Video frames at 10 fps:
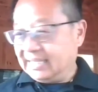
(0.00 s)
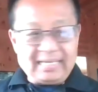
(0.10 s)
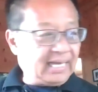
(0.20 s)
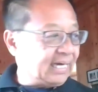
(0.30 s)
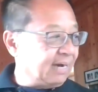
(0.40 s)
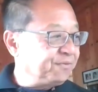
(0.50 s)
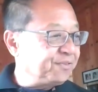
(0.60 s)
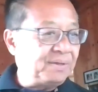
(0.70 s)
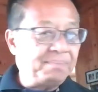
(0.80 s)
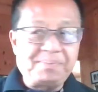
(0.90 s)
It comes
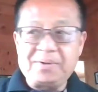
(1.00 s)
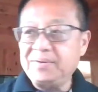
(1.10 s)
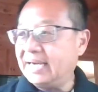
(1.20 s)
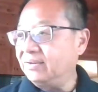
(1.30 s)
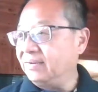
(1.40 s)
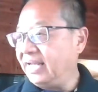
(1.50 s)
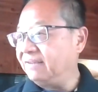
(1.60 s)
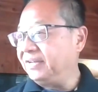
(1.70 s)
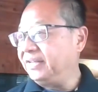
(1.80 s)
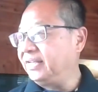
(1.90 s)
from the book, I don't
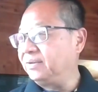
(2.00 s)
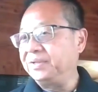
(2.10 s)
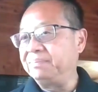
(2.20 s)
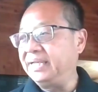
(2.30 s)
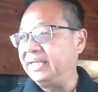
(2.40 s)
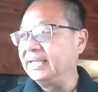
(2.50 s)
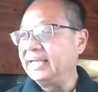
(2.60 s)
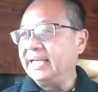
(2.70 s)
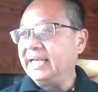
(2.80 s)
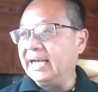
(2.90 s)
have it here with me,
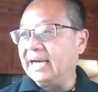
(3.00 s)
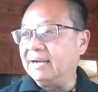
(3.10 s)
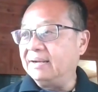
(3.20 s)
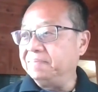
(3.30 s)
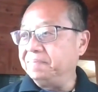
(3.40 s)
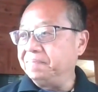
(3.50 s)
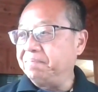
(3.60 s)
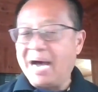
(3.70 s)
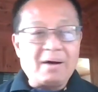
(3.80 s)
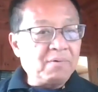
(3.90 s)
uh,
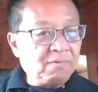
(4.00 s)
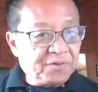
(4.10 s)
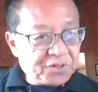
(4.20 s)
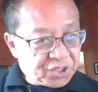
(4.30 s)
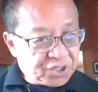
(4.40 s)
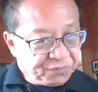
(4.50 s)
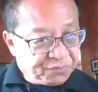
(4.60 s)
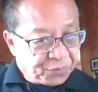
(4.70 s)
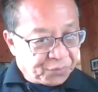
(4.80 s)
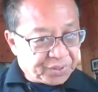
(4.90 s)
Power versus
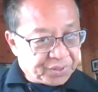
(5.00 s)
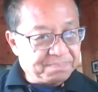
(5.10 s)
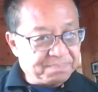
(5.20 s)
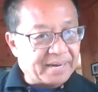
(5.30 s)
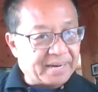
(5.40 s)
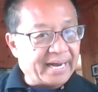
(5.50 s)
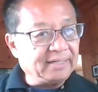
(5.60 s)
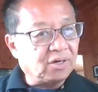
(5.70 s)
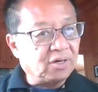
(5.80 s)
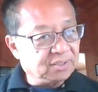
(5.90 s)
Force by
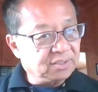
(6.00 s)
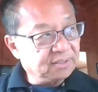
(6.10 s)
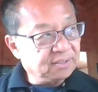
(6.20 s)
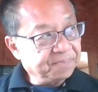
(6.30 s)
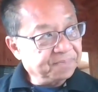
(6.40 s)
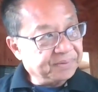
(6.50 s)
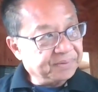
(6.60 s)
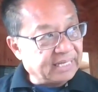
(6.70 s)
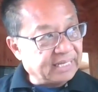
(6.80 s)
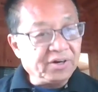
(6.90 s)
Dr.
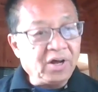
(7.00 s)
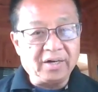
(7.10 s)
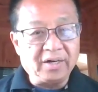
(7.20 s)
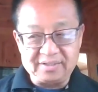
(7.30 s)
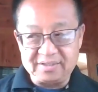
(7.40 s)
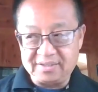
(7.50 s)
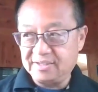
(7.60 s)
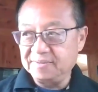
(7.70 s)
David Hawkins.